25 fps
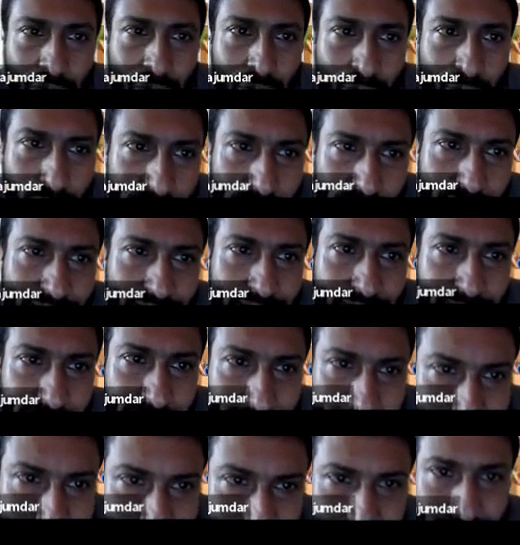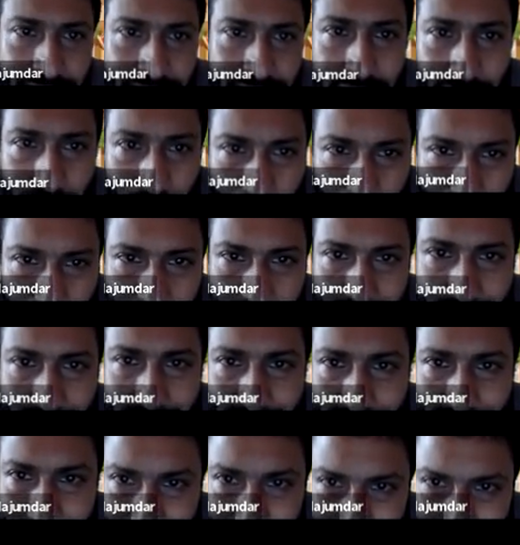we will visit all
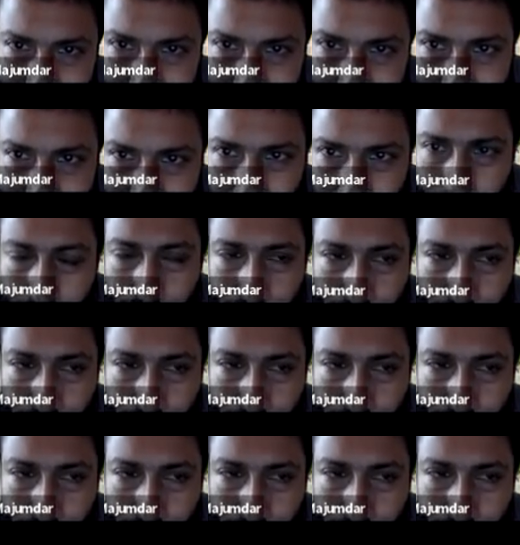these states